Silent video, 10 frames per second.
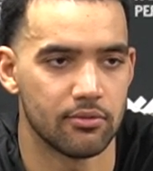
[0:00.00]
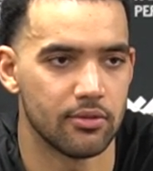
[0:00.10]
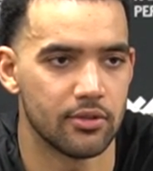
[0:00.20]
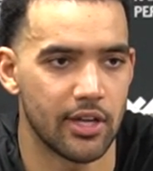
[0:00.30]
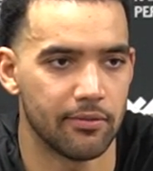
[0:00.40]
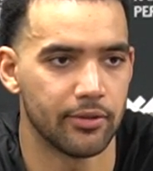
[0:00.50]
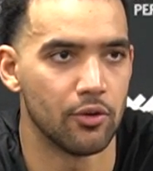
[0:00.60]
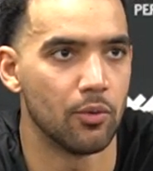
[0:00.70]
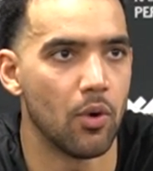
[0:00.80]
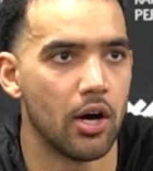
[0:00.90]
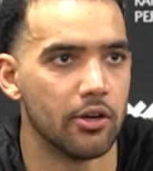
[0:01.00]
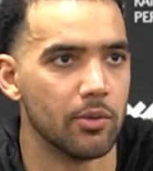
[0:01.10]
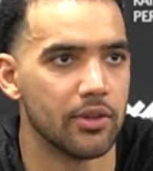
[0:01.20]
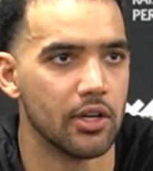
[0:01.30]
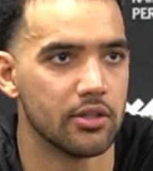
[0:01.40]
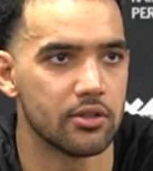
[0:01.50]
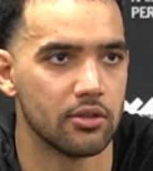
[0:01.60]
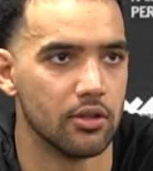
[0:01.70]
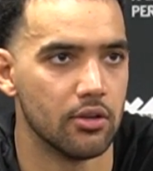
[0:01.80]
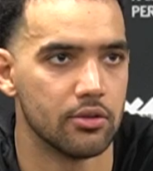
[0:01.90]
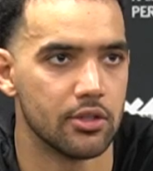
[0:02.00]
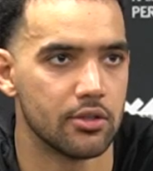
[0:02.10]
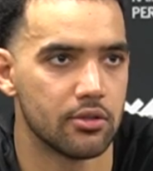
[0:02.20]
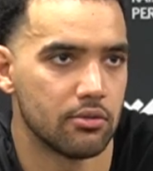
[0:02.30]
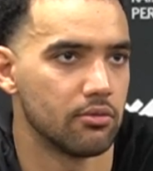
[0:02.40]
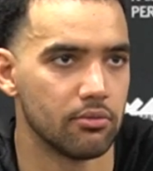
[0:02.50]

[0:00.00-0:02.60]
it's like flowing water with us, you know, it's just,